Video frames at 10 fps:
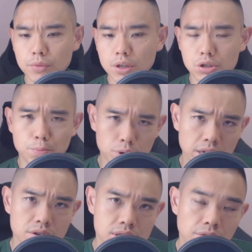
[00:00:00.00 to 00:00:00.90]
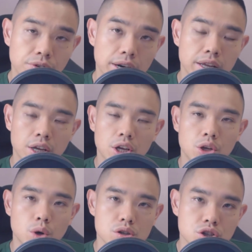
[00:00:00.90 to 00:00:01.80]
protect yourself, right, you
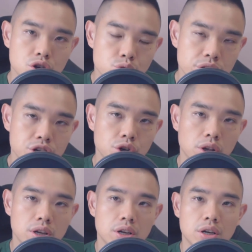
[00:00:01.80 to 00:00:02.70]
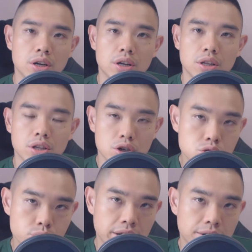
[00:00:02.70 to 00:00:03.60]
want to screenshot the
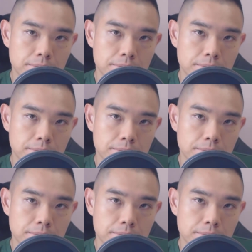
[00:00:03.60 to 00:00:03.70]
trade